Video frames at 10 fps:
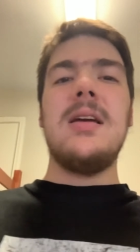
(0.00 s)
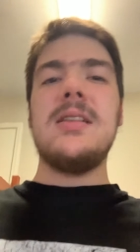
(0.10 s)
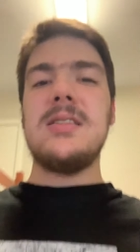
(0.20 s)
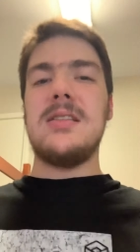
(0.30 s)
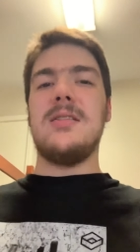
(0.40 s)

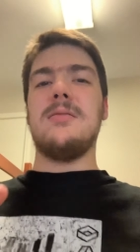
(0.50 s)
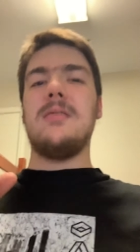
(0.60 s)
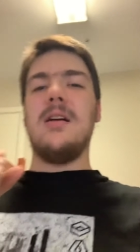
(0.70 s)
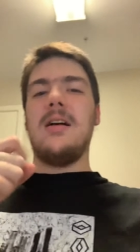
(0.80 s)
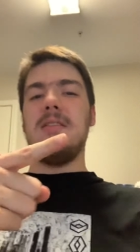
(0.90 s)
So
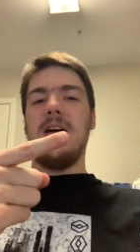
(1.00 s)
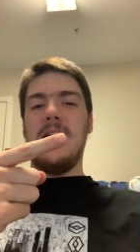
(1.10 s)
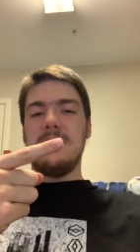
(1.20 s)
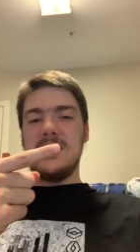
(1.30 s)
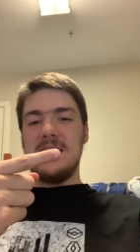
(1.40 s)

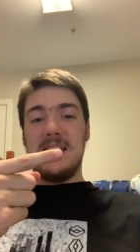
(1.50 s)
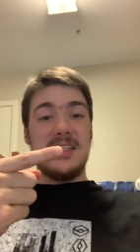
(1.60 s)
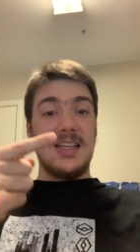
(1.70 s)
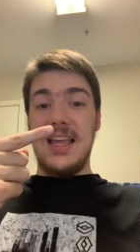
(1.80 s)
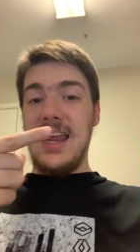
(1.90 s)
Obviously, this
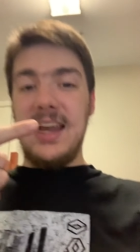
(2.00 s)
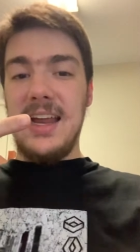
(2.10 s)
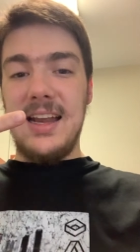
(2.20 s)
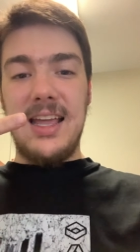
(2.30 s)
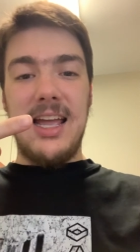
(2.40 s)

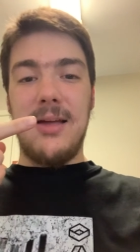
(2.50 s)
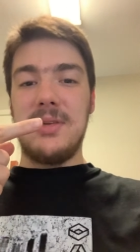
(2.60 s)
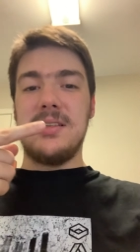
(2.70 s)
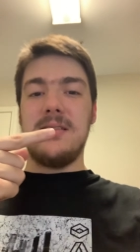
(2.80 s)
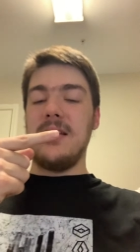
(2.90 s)
Acadiana game,
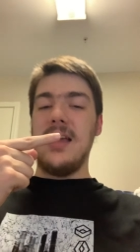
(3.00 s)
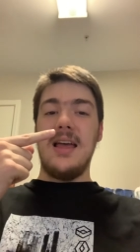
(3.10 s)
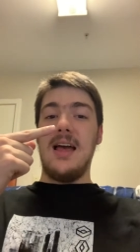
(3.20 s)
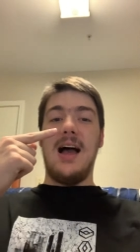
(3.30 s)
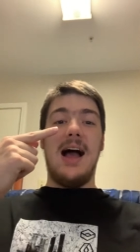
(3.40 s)
it,
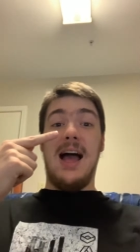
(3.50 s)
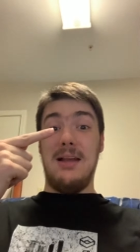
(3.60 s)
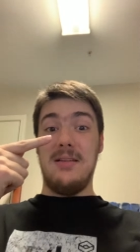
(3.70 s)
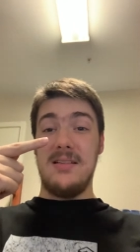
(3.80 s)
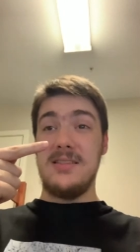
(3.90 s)

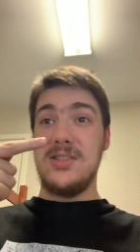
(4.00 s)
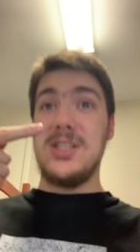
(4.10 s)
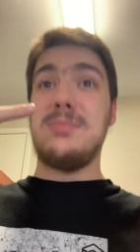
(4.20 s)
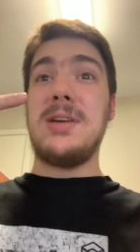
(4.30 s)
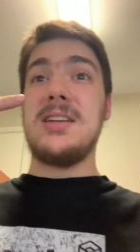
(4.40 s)
I
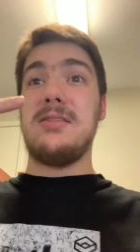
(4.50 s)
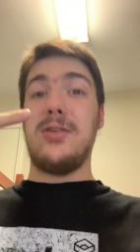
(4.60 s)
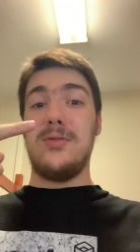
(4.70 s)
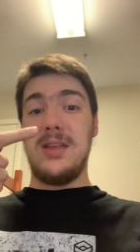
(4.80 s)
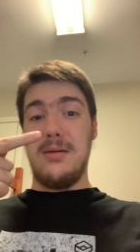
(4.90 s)
just because of
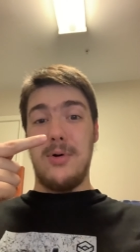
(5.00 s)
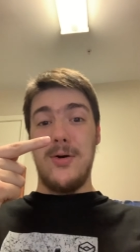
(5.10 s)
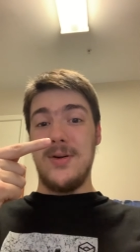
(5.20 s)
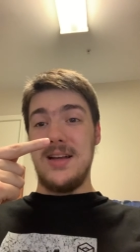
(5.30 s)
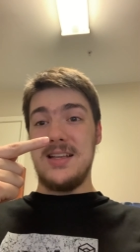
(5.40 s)
who the
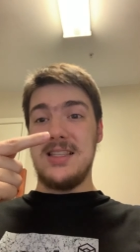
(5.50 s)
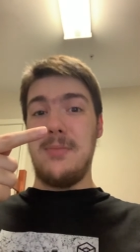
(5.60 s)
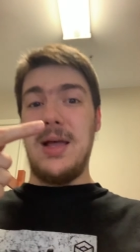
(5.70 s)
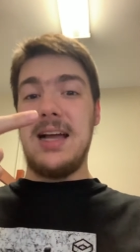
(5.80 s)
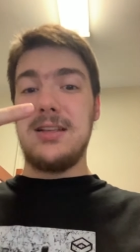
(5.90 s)
opponent is and the
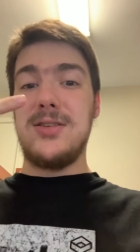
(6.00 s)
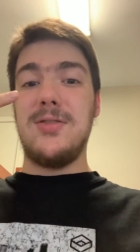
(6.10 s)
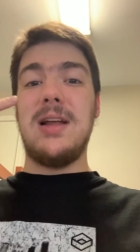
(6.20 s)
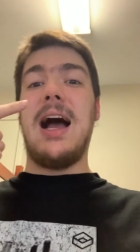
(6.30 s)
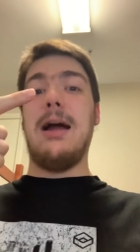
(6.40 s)
magnitude,
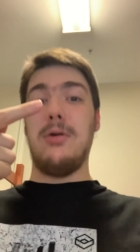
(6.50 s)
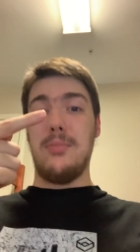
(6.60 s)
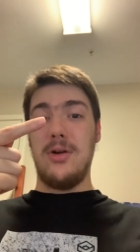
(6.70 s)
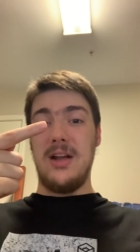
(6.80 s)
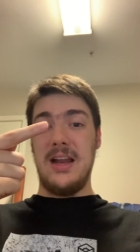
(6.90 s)
I would
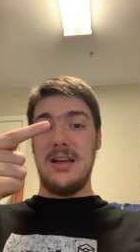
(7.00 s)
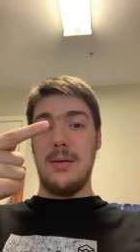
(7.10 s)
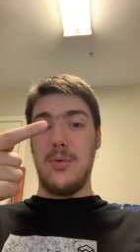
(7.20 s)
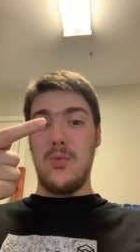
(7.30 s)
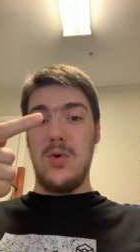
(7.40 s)
put it at
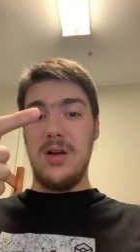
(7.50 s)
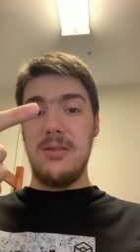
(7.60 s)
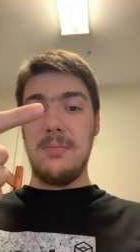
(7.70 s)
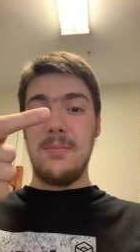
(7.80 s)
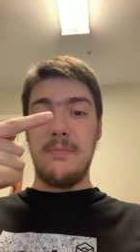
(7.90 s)
number one.